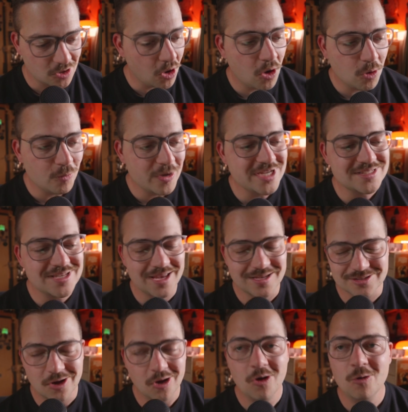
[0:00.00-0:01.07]
always,
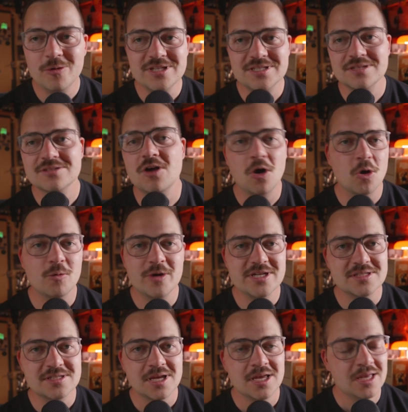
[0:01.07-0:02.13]

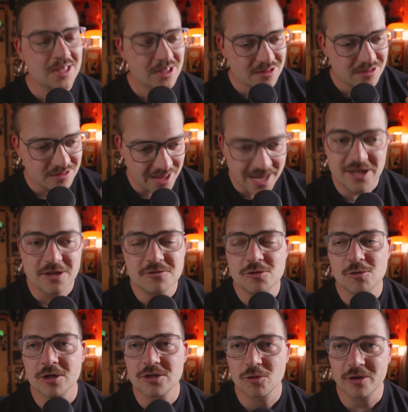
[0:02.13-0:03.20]
thank you
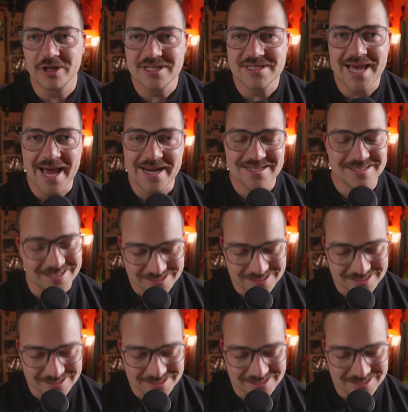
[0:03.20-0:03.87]
to our dorky daddies.